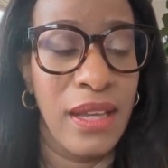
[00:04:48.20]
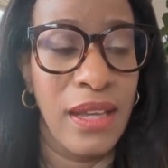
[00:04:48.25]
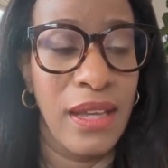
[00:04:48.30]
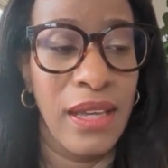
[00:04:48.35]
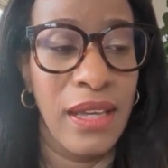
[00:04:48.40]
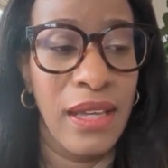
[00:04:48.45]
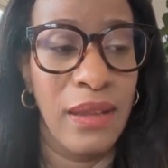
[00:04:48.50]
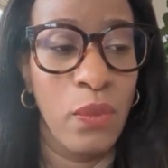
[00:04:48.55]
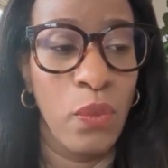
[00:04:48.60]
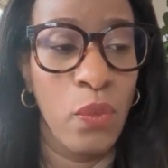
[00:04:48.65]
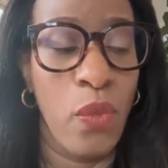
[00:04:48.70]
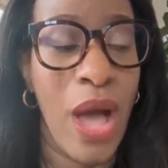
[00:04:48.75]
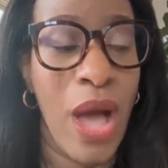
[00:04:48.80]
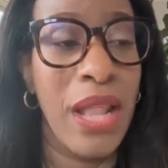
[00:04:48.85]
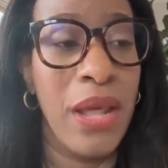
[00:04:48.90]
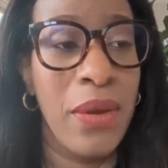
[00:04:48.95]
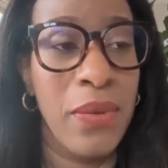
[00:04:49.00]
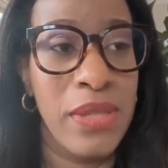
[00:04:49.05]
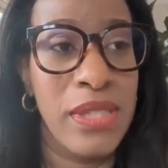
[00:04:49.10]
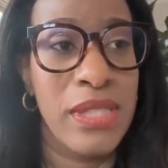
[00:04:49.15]
while I
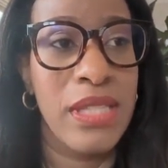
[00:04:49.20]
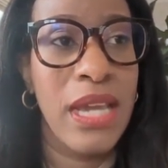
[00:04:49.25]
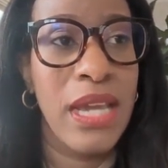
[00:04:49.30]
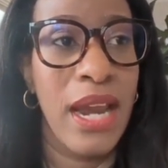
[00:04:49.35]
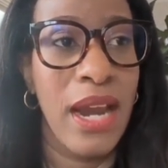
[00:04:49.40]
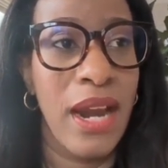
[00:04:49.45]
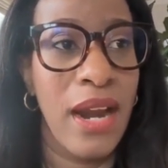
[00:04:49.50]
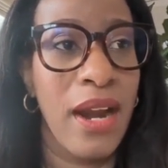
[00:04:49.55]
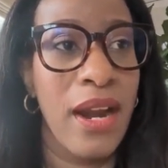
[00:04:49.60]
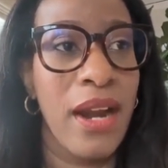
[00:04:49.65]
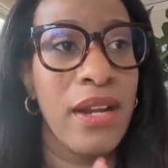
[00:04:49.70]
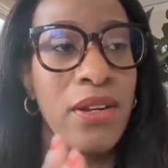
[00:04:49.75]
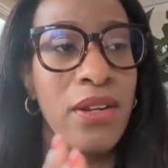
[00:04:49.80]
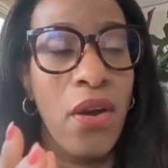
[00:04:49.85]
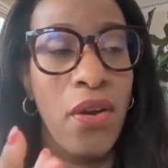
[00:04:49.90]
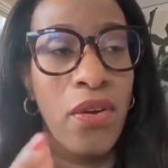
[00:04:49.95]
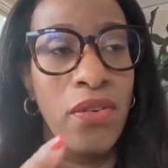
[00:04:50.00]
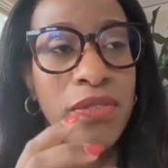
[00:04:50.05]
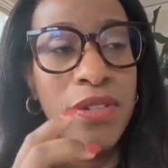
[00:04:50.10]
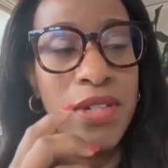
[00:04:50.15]
was there and
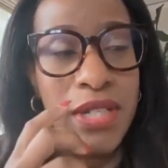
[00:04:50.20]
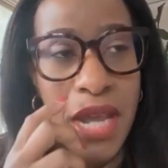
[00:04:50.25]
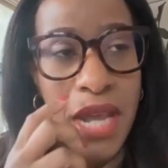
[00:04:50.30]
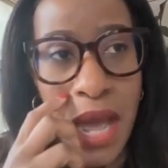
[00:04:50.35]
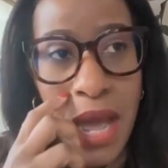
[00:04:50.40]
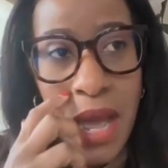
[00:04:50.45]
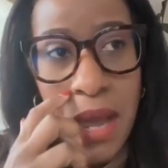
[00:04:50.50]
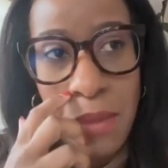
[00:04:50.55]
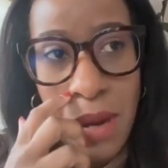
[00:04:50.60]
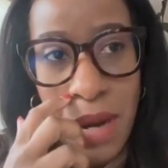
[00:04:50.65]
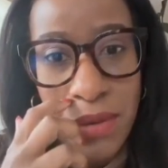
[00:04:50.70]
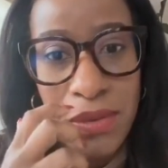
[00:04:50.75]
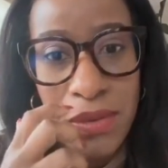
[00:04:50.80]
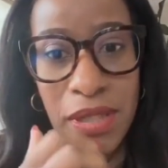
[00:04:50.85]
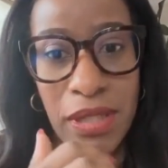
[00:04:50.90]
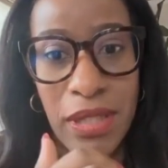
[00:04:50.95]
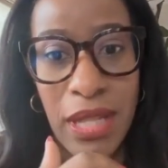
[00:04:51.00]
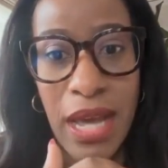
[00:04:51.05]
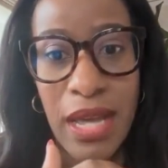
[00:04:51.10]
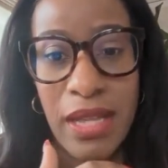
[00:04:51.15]
over time, I
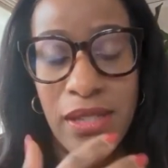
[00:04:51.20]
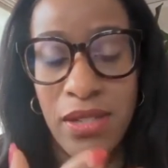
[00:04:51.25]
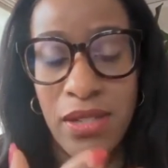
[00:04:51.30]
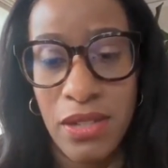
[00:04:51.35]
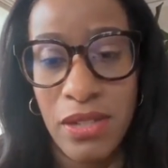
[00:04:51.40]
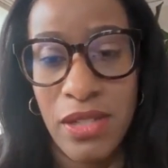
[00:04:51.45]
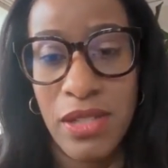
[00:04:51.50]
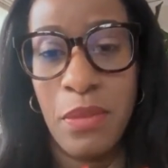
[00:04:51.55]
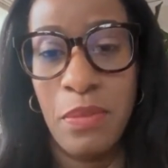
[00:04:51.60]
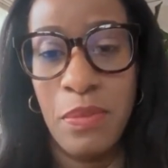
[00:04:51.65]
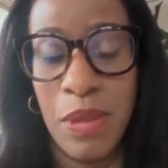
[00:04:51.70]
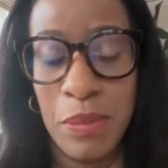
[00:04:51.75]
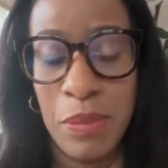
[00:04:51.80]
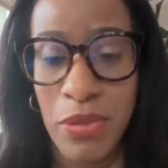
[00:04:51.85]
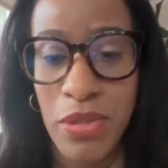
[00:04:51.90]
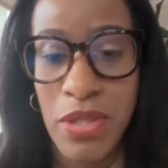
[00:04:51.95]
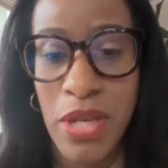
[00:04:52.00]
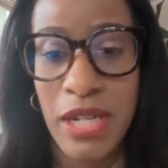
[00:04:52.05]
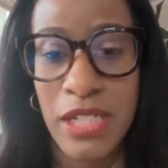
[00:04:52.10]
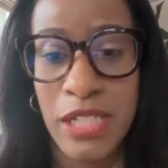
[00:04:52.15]
realized there's some people
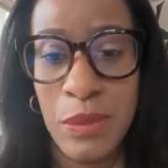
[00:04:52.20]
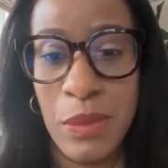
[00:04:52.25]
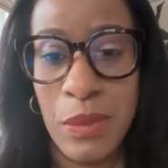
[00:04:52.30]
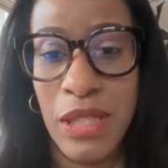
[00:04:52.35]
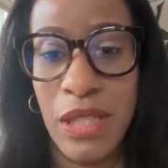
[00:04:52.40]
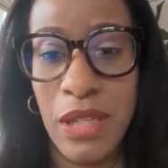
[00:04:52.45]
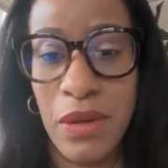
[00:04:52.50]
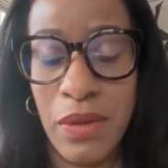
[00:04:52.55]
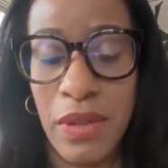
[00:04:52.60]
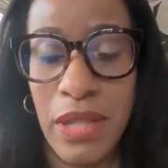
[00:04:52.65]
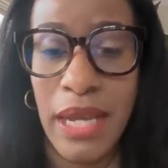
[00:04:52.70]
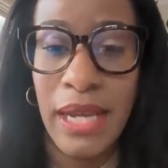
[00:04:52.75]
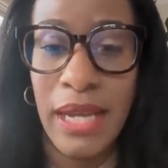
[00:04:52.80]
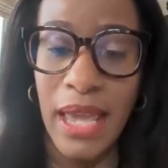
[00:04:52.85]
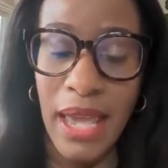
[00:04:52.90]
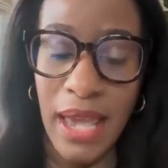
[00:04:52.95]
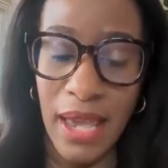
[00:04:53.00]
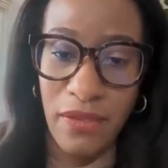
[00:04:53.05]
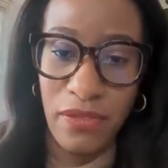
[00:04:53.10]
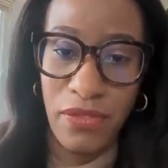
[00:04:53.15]
talk to me and they were like,
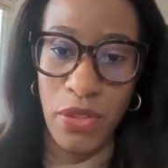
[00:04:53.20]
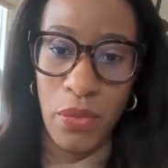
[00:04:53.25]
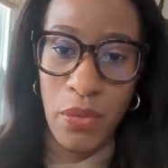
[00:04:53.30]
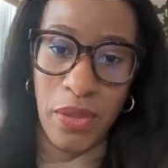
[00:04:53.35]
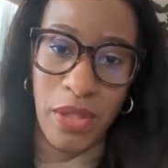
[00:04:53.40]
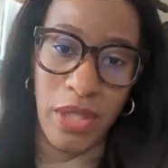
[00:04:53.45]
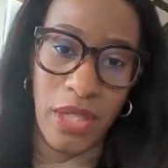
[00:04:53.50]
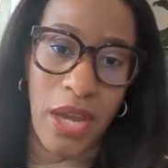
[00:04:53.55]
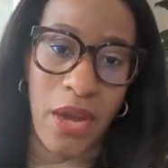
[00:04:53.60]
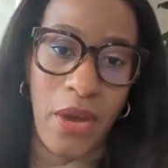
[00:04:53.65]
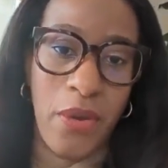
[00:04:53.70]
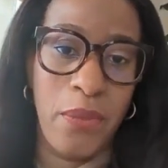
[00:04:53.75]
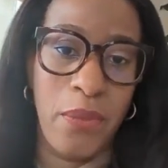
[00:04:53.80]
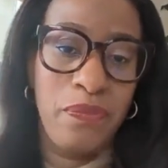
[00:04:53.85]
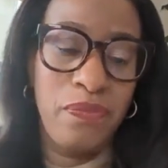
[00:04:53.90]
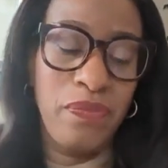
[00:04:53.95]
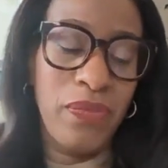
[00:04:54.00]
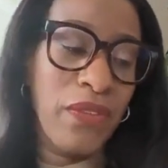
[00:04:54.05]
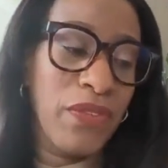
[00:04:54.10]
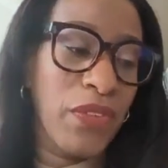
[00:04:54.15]
hey, if you want to go
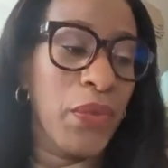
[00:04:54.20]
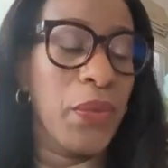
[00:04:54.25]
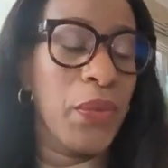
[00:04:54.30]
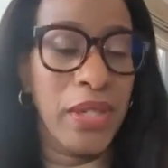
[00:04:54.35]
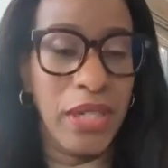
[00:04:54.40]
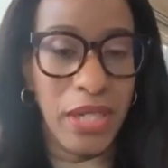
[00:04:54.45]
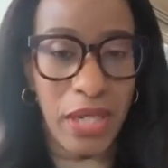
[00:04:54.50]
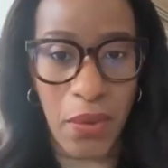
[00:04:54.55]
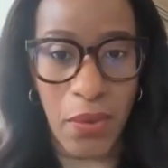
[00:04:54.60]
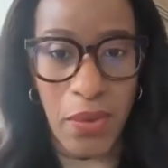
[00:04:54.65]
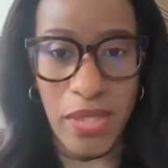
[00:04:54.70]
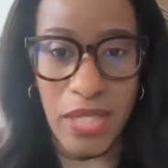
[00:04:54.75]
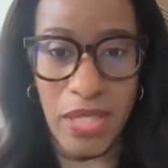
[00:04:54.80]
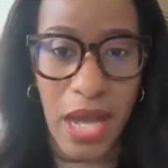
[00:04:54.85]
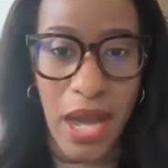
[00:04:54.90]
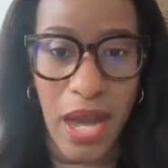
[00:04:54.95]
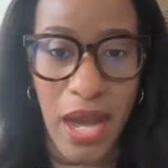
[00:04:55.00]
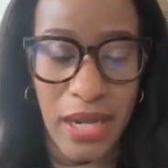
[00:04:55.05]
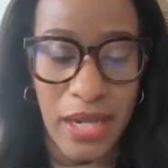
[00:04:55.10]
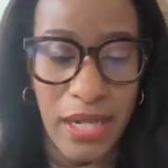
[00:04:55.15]
into
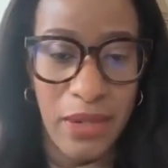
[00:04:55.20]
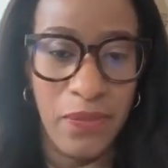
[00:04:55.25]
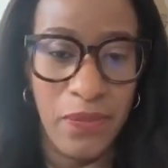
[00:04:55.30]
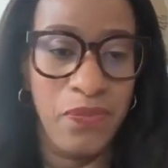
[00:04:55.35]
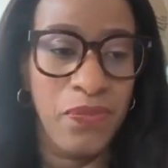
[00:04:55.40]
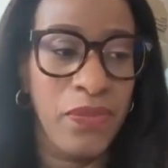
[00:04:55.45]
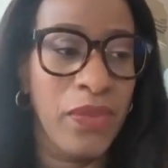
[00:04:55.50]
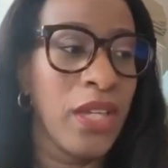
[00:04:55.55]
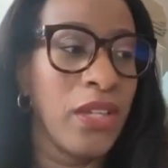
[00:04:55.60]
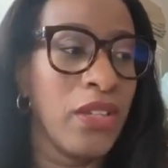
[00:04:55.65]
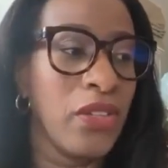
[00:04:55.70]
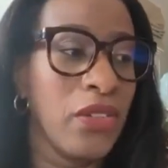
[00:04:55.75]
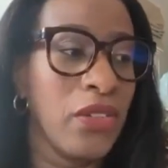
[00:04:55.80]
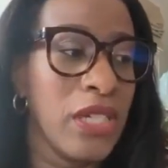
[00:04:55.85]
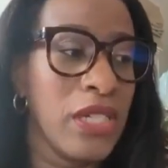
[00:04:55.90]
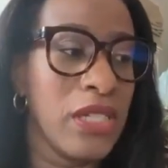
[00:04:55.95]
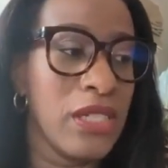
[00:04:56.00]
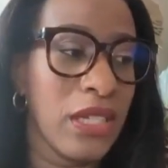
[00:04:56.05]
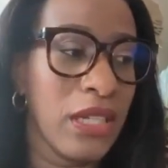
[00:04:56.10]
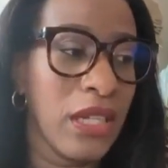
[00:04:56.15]
audit, you need
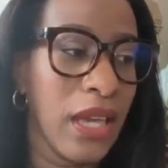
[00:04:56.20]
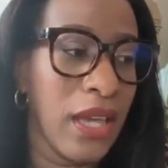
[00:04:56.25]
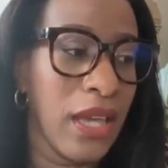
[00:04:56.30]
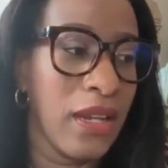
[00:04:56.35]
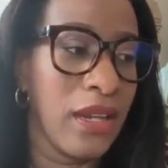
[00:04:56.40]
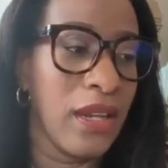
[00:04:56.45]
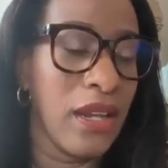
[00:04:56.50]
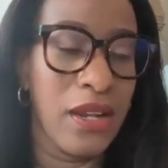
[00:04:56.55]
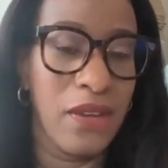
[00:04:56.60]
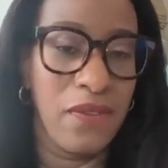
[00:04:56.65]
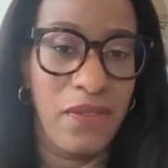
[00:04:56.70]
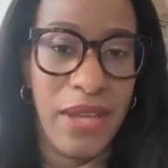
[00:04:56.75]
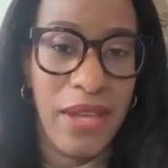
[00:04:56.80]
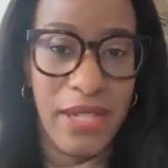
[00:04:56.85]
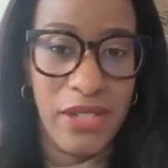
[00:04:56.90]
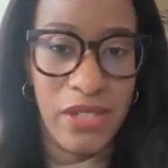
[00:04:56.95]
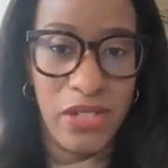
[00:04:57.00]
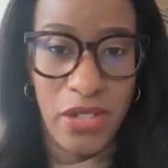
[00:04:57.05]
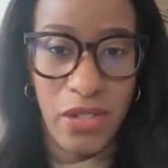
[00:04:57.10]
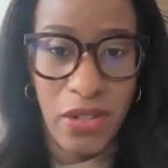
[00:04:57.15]
to get an
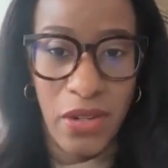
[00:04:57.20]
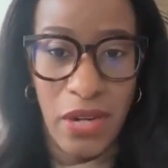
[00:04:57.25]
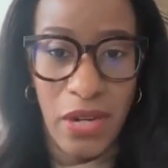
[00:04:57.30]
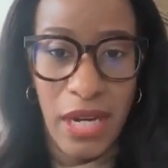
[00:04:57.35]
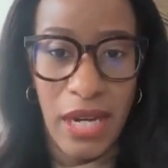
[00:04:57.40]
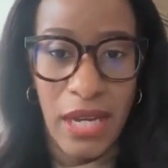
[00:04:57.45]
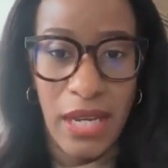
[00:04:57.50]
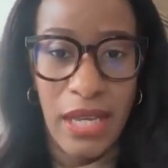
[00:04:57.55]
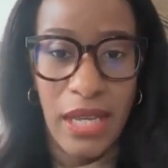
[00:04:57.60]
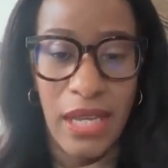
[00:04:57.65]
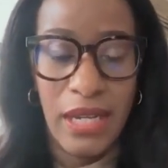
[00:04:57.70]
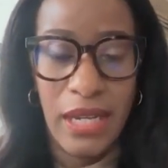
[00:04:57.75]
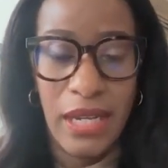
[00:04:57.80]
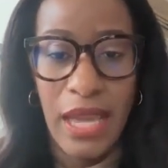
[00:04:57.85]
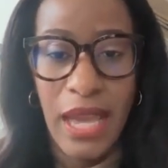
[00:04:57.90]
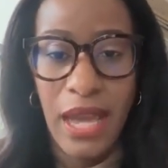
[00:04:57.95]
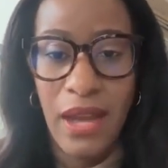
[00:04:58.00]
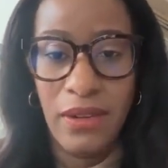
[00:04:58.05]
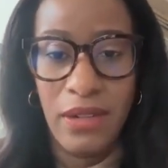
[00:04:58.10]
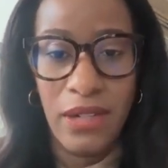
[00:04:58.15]
advanced degree in
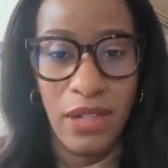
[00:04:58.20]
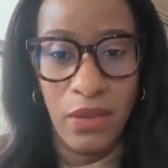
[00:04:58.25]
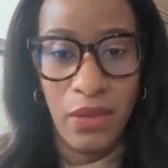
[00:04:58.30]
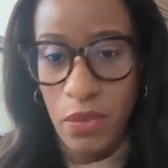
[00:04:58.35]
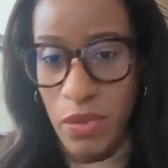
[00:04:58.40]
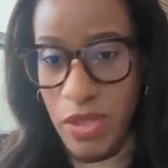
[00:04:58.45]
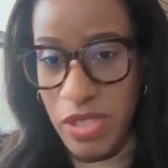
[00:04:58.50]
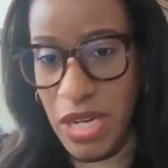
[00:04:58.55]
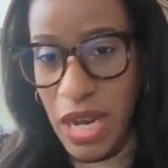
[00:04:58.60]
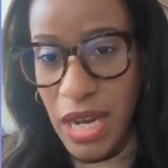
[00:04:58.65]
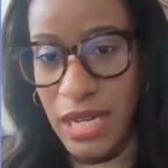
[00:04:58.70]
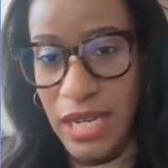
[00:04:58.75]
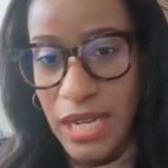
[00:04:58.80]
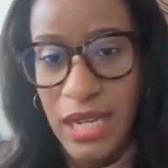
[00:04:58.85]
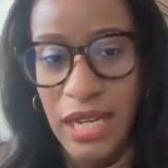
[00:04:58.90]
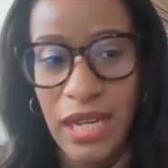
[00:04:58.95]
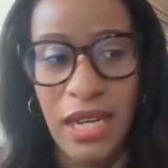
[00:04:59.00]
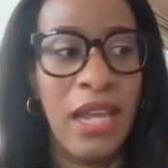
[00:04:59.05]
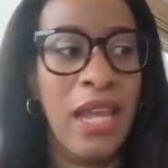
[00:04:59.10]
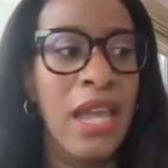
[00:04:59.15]
accounting, which I did.
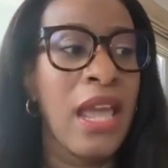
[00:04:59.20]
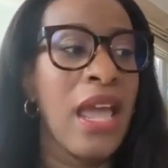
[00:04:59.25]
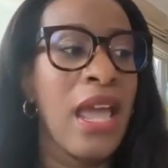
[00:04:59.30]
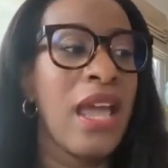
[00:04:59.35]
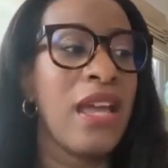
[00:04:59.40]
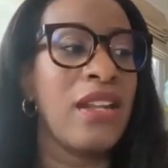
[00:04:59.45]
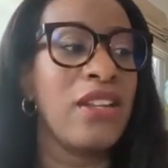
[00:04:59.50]
And if you